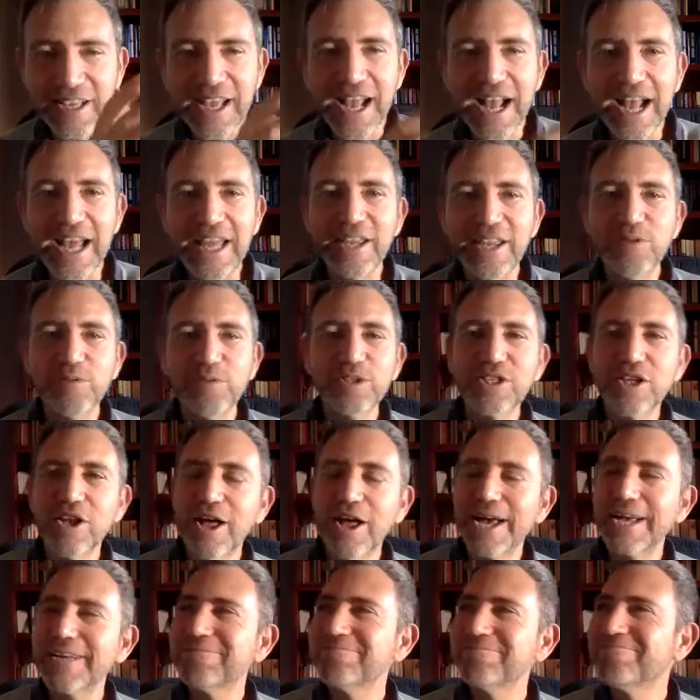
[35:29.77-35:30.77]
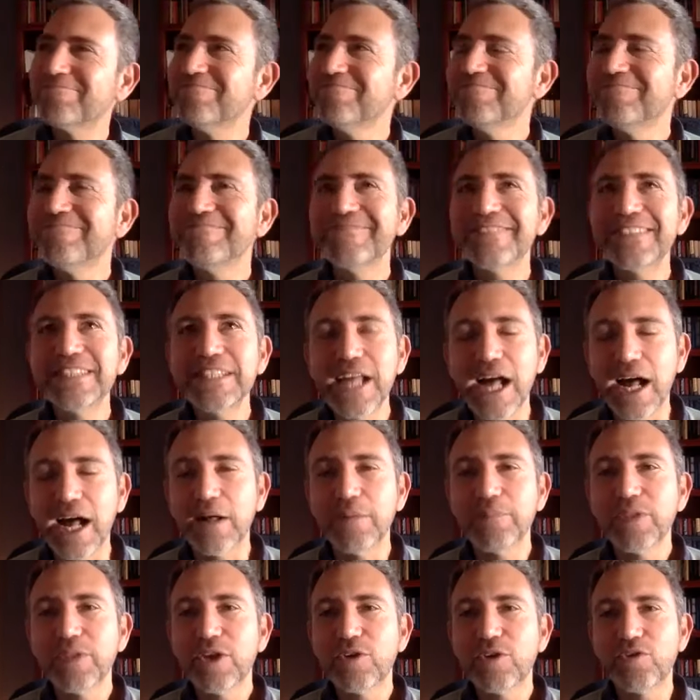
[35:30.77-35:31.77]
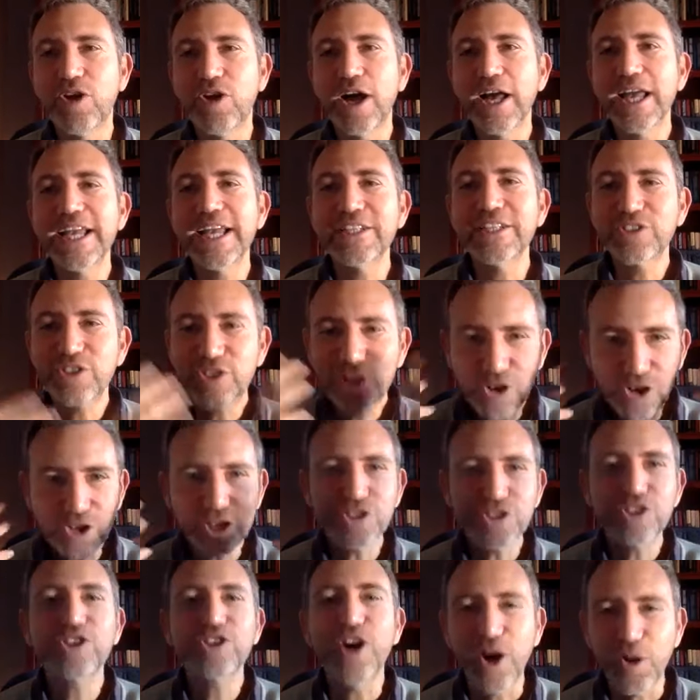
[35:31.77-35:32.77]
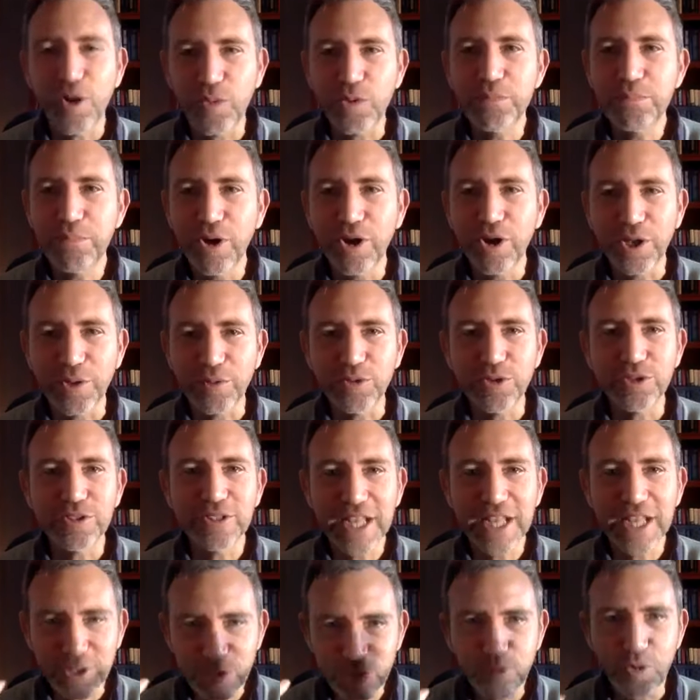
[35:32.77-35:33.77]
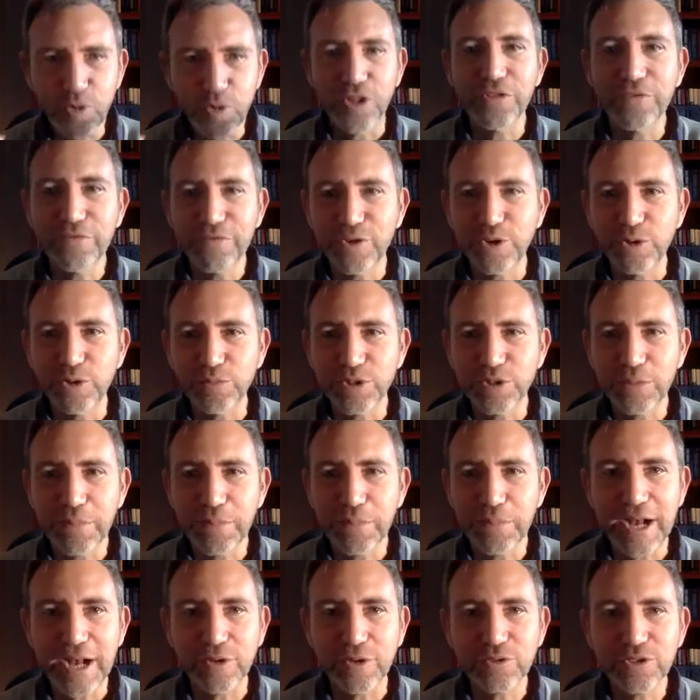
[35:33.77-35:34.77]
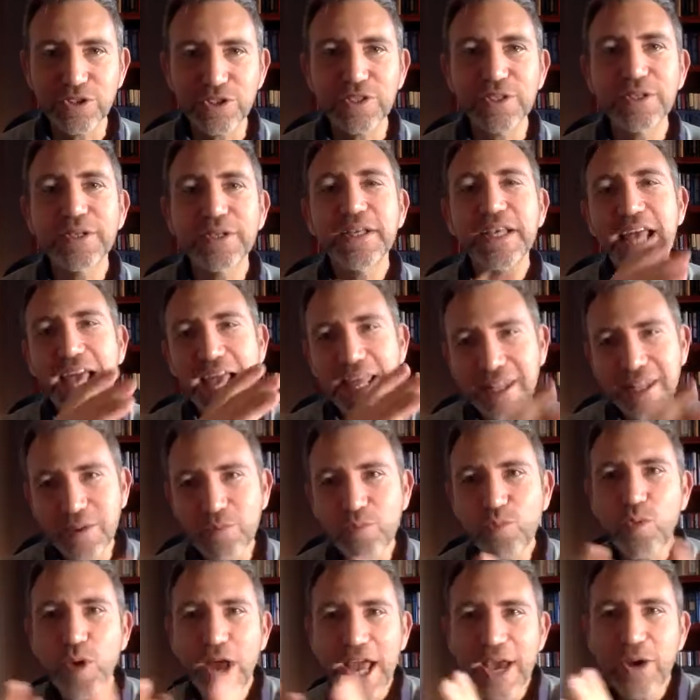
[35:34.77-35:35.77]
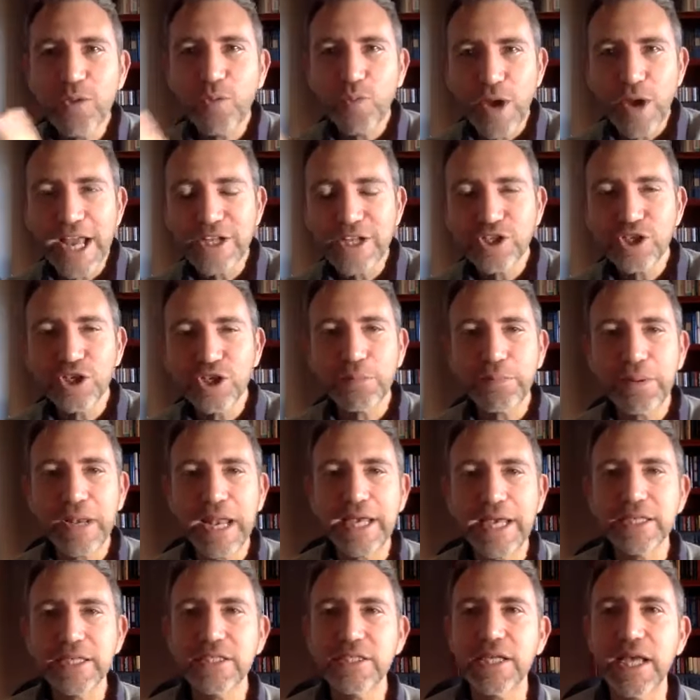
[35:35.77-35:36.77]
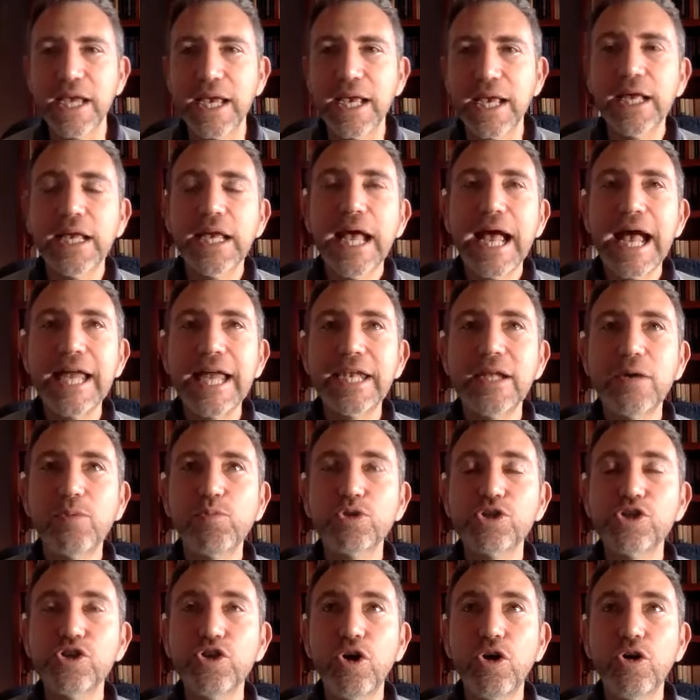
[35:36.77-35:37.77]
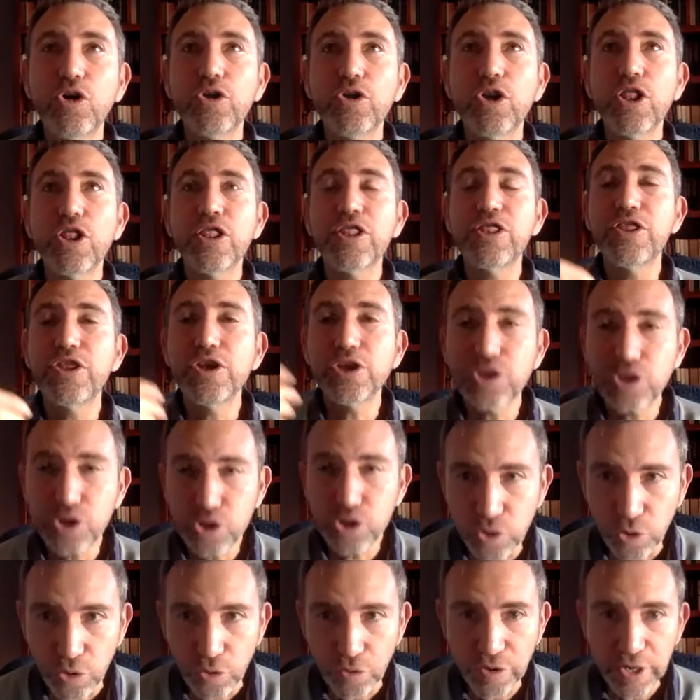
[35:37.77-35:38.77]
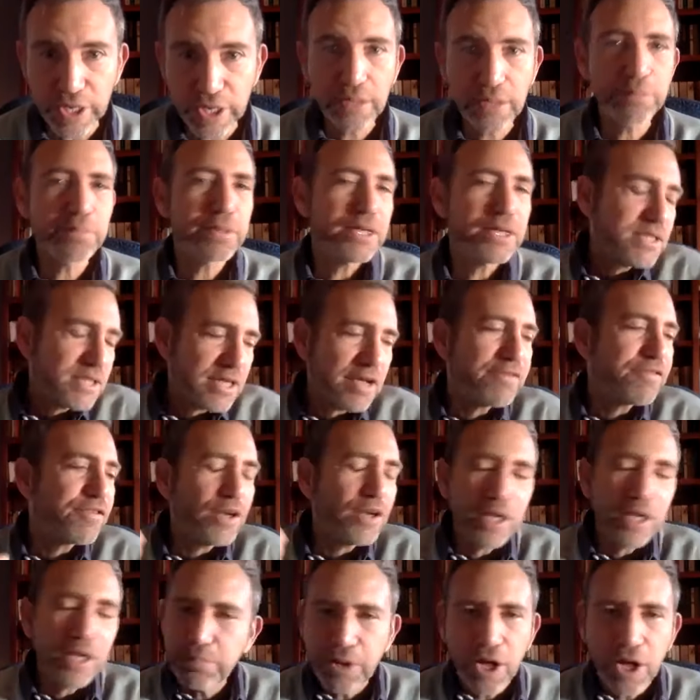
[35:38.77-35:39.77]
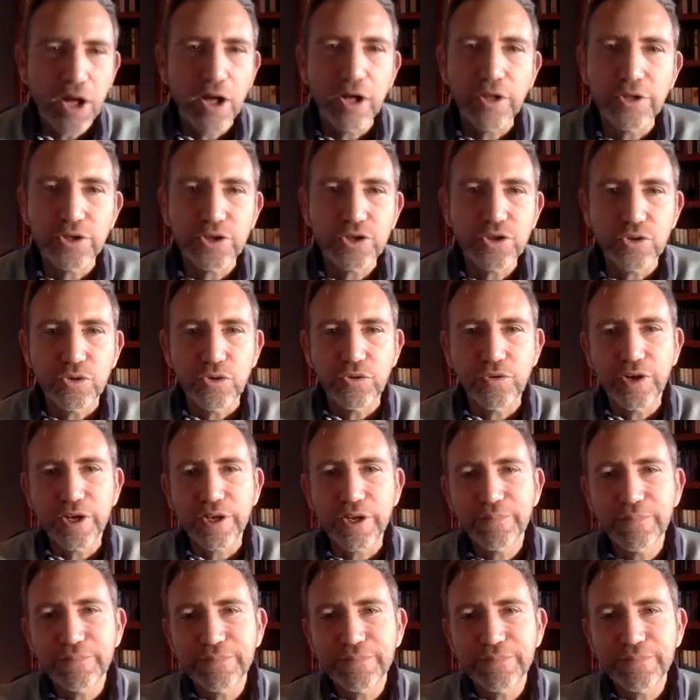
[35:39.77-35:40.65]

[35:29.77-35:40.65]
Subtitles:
And it was like, nah, right? It's got to start with Bollywood. That's what the film's about. And then where do you place it? And it was not the story, but it's definitely part of the story.